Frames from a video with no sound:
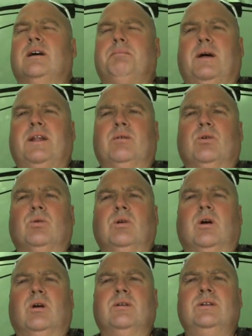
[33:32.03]
but they're all
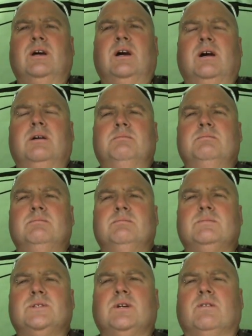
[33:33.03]
on
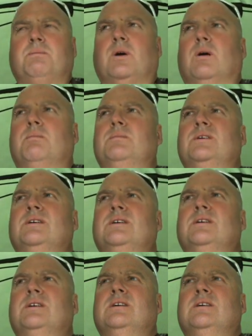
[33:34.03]
soft bottom.
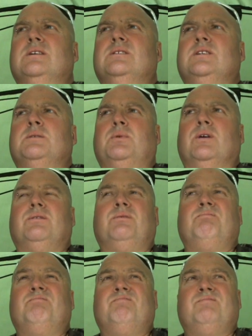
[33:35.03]
Just put
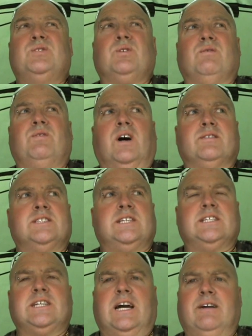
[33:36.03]
sort of 5 to
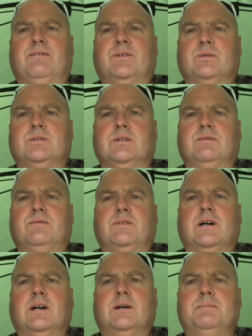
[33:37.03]
6 handfuls of
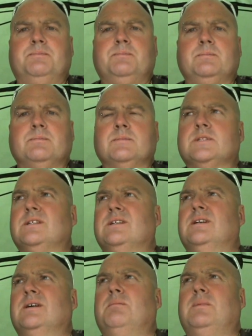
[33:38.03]

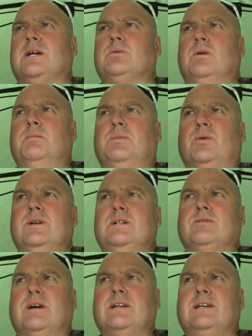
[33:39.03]
bloodworm
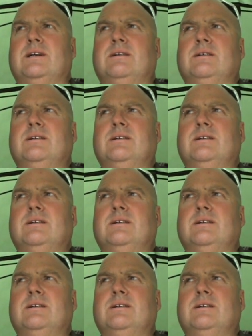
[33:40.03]
boilies around it.